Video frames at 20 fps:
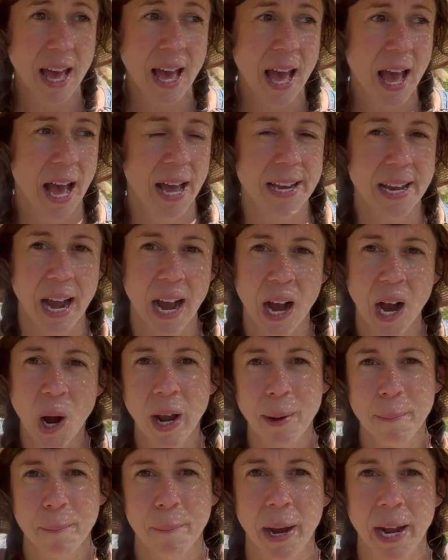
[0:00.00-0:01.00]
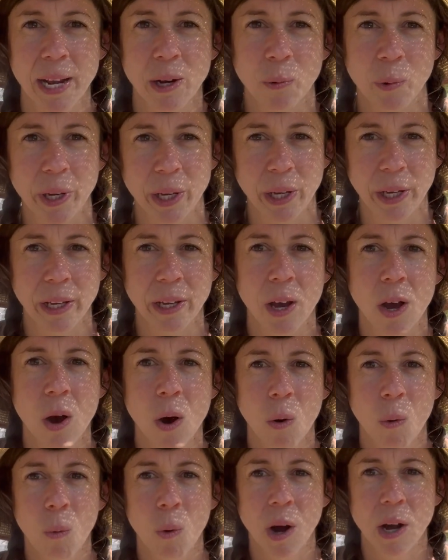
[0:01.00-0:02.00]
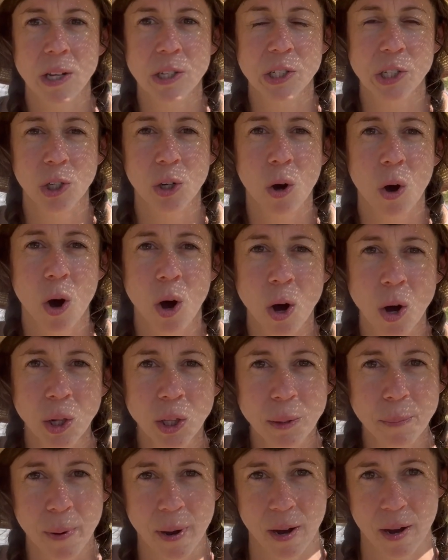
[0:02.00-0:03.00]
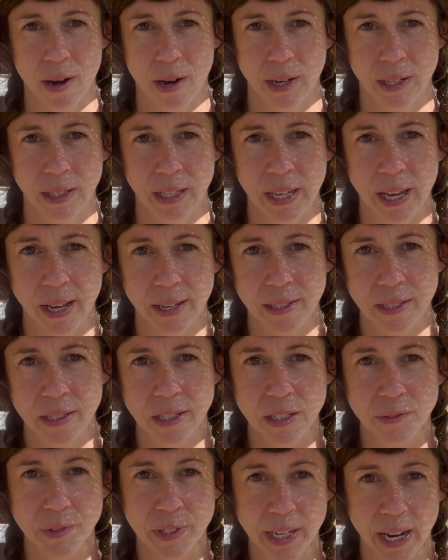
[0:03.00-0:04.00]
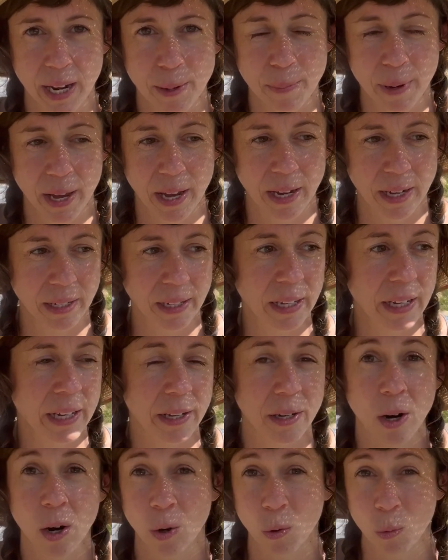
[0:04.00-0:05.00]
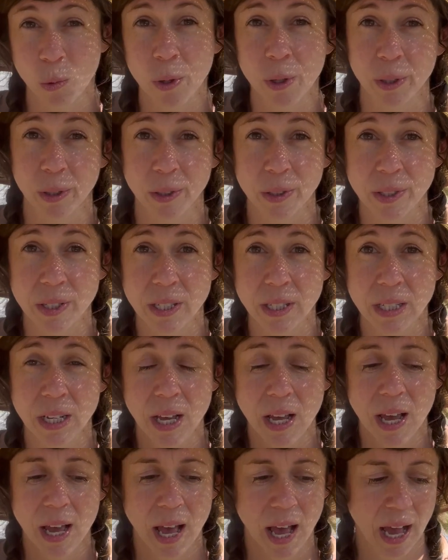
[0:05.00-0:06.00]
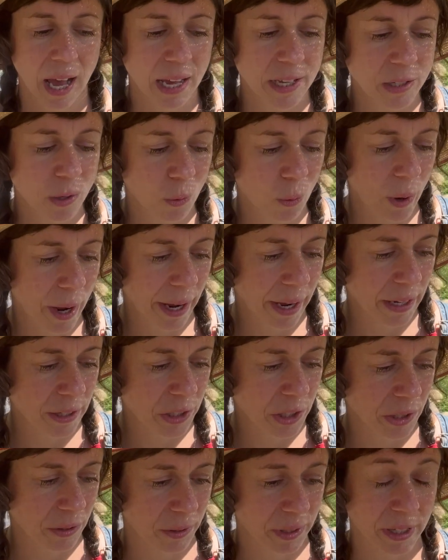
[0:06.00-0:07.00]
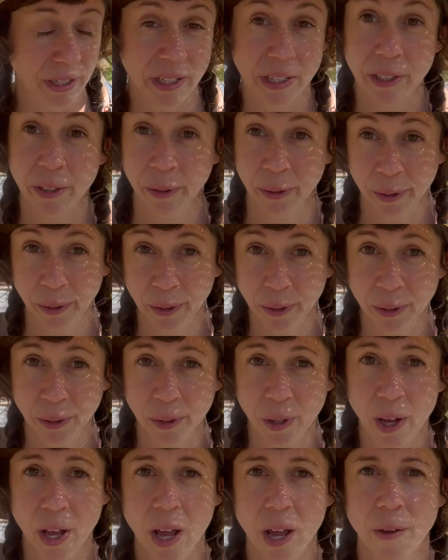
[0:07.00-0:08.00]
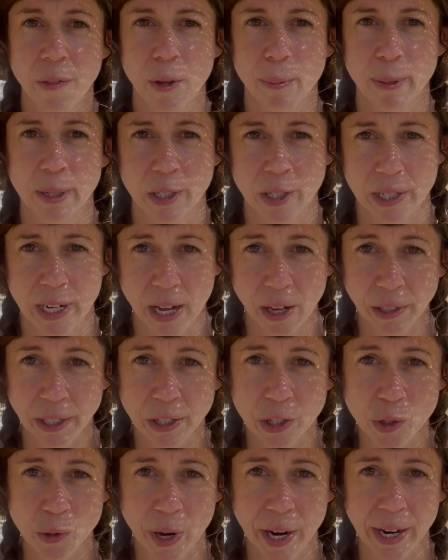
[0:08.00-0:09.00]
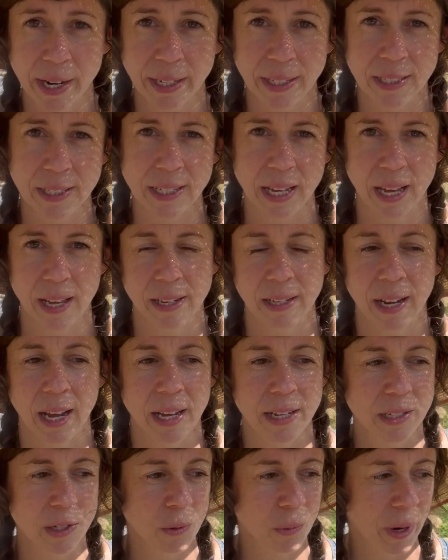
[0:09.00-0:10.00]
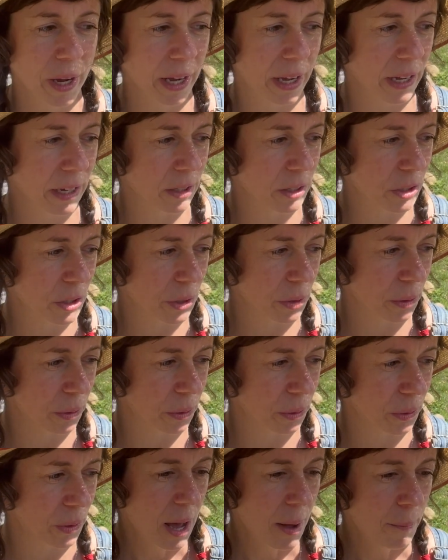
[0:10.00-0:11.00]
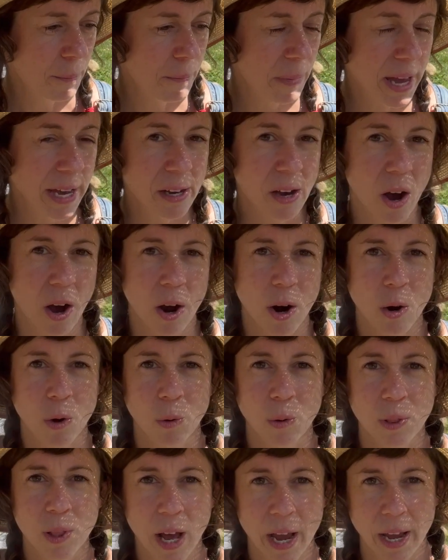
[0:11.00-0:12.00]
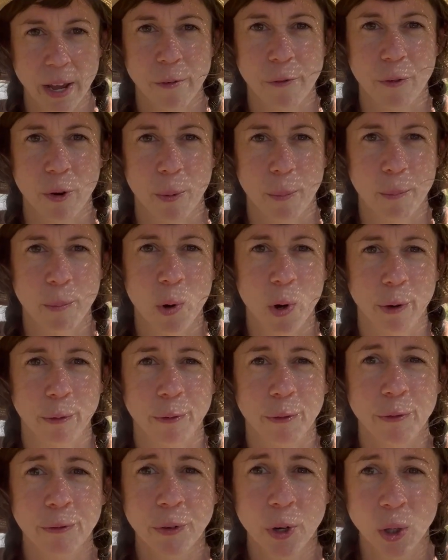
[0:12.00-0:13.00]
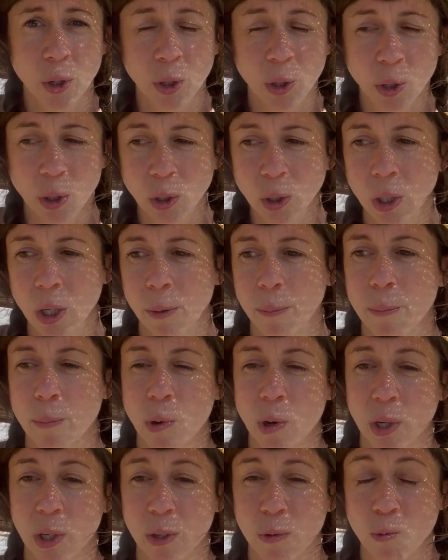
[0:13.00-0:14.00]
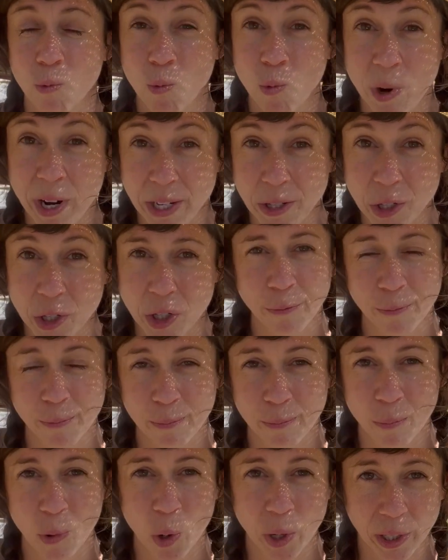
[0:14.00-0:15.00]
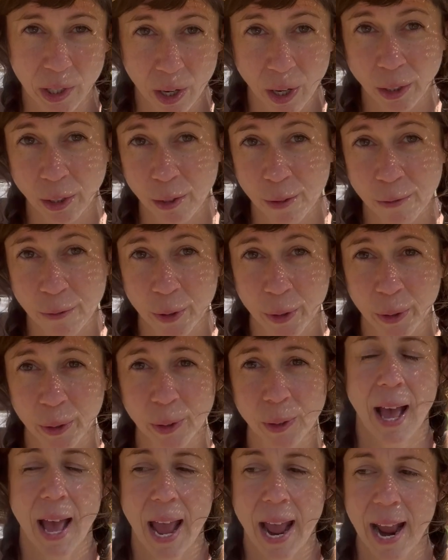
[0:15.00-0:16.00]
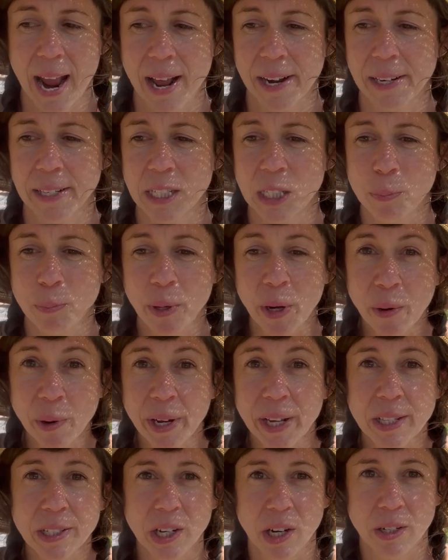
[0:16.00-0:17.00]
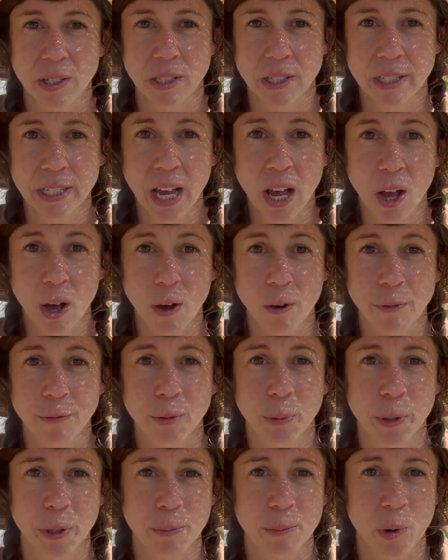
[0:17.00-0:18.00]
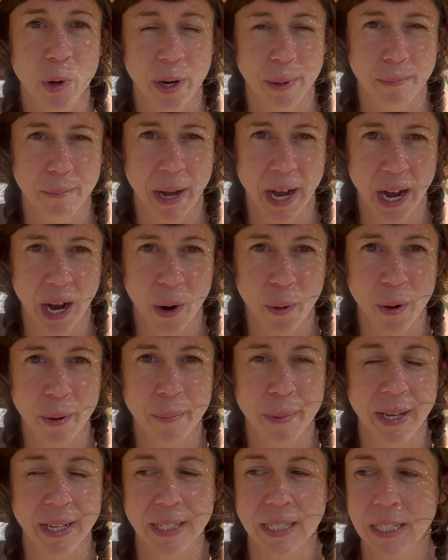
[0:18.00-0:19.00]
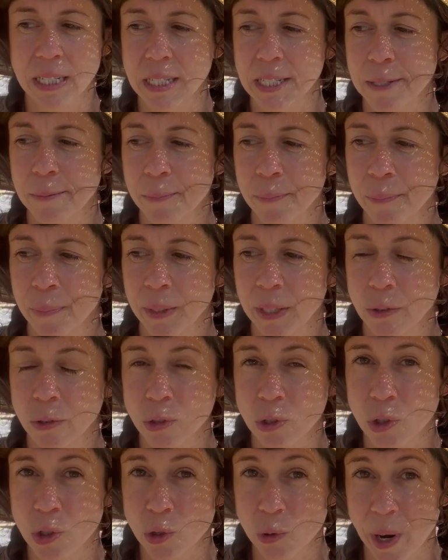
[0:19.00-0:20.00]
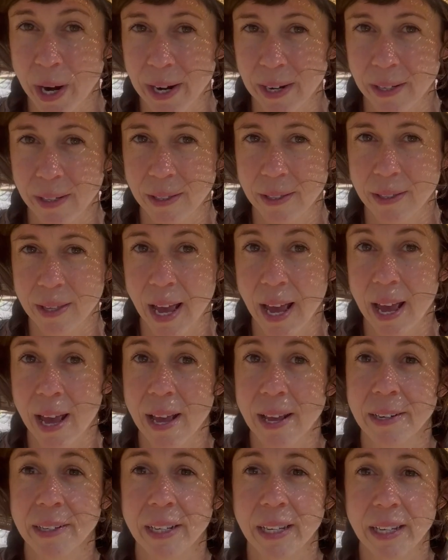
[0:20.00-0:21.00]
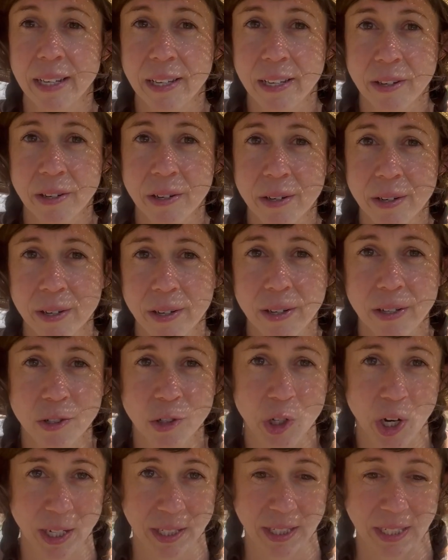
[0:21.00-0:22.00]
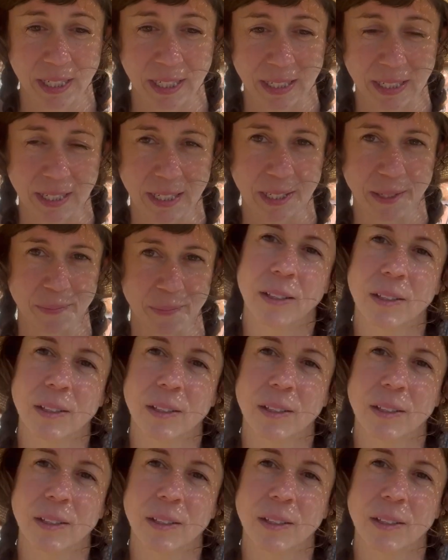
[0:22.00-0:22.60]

And how might we want to call upon the essence of type 8 in our worlds? as a way to heal the personality traits and as a way to make our life more full, more rich, more colorful, and experience ourselves with more empowerment, strength, and inner justice.